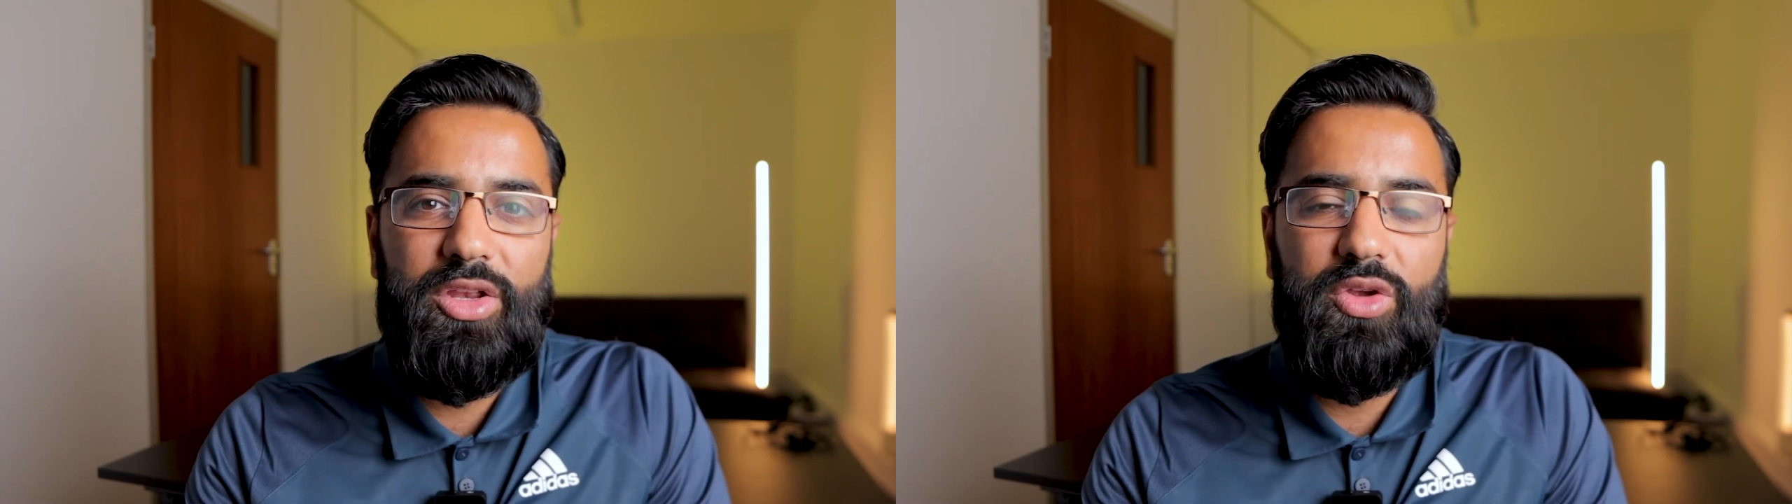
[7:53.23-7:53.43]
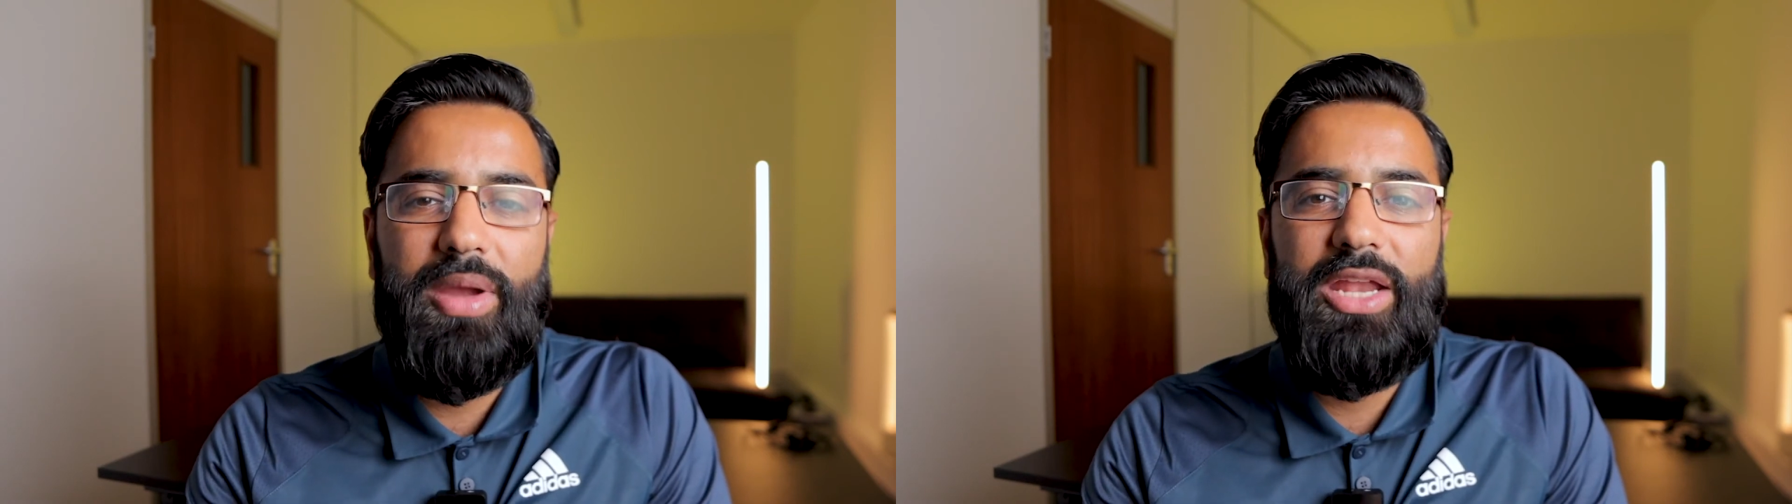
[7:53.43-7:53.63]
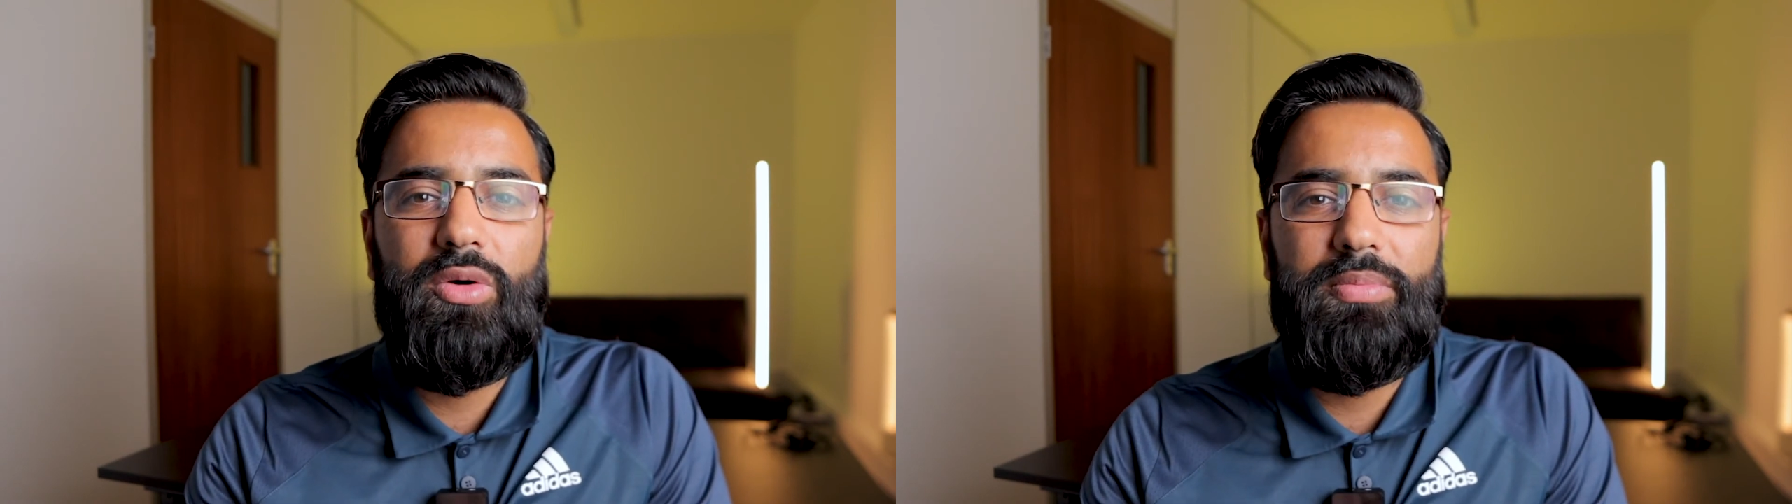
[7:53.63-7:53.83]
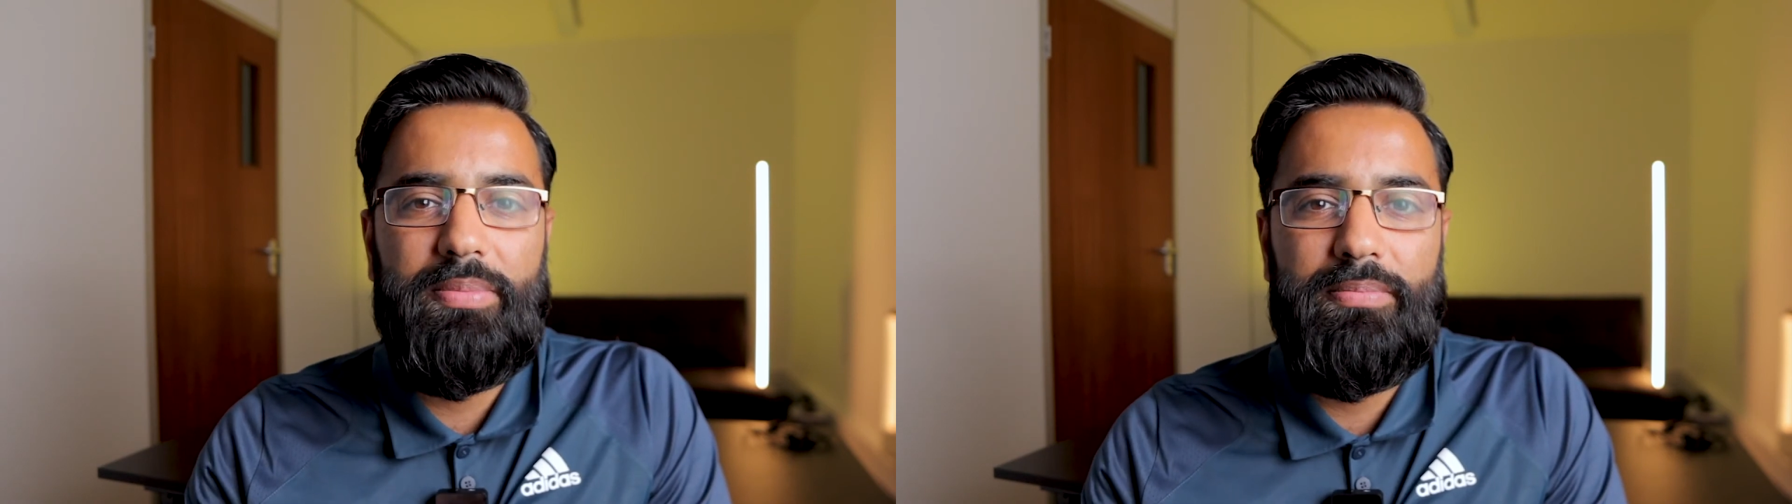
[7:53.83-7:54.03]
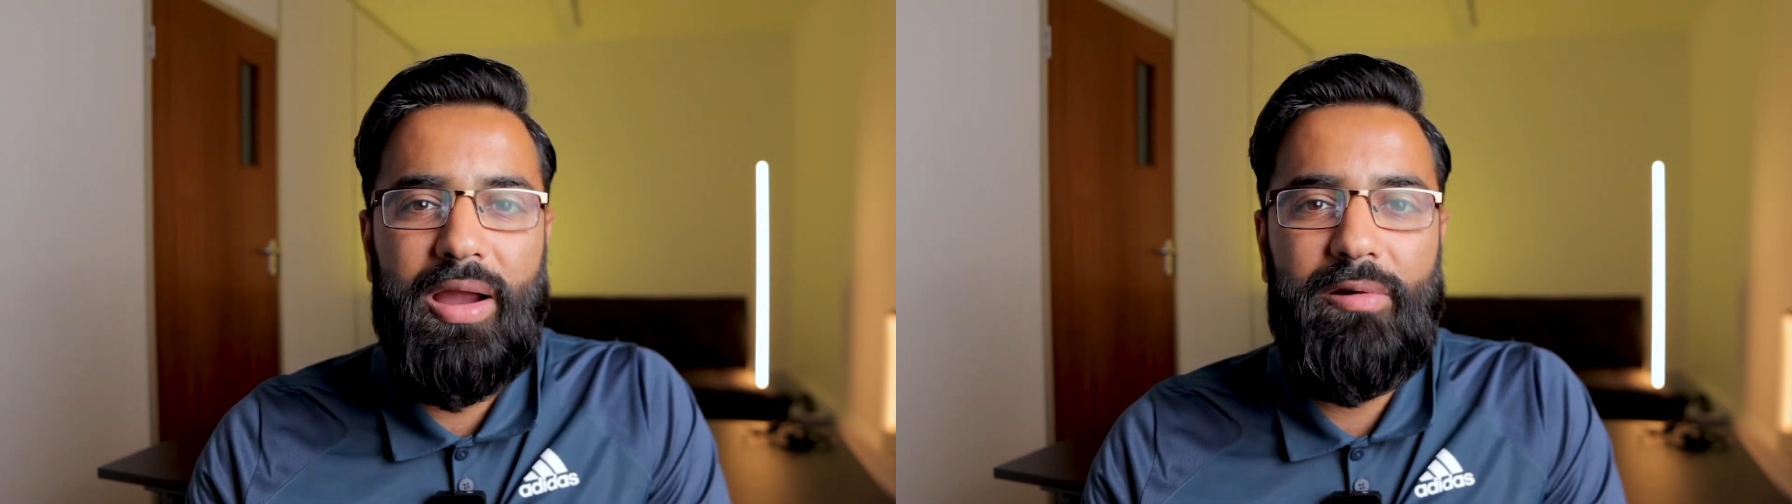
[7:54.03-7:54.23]
You may not be
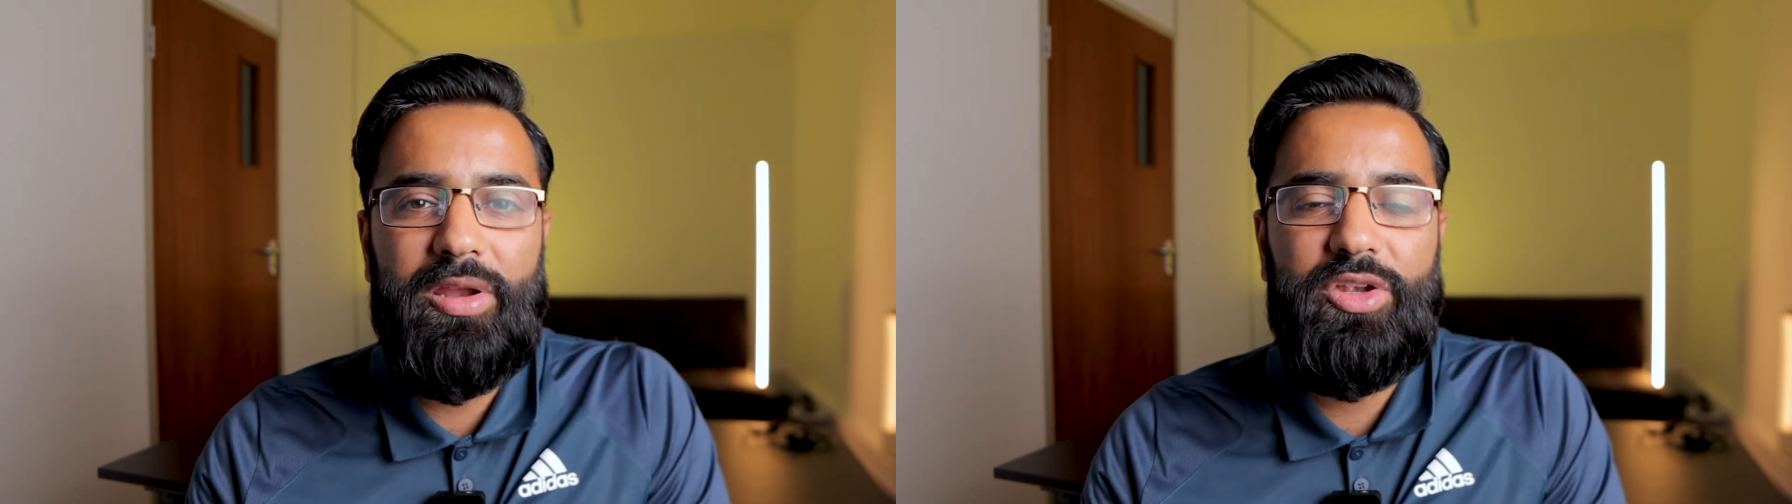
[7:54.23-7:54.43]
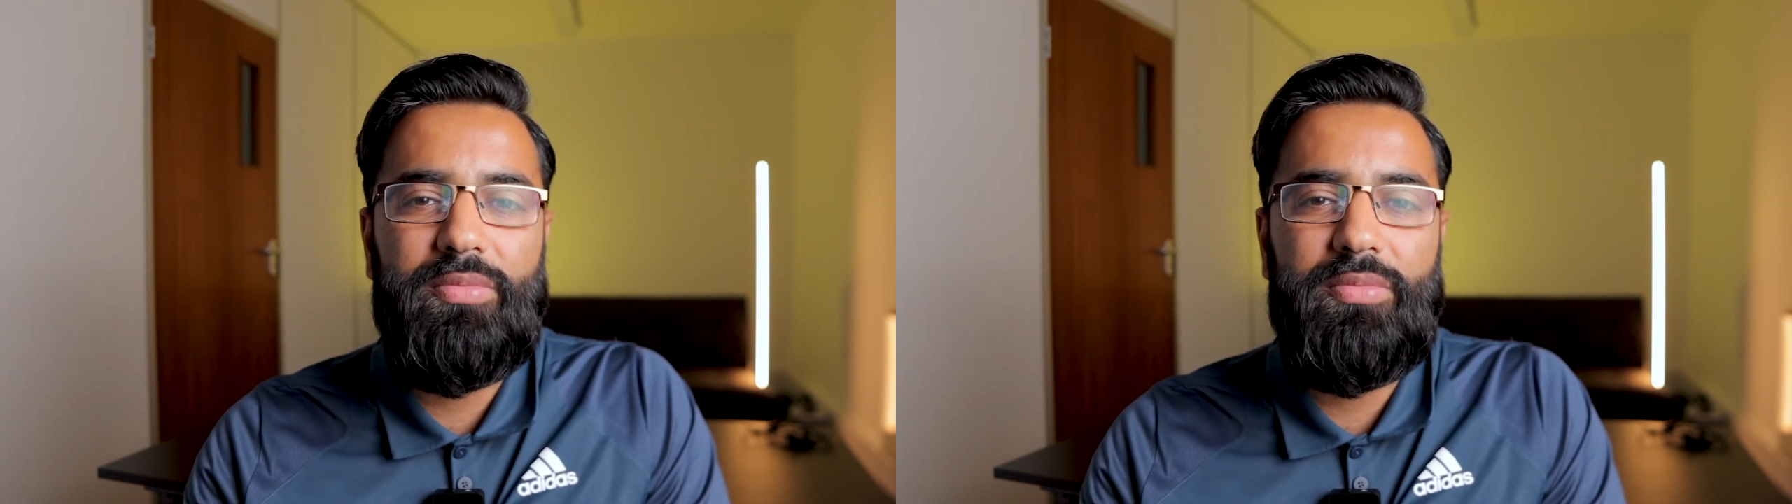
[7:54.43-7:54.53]
married,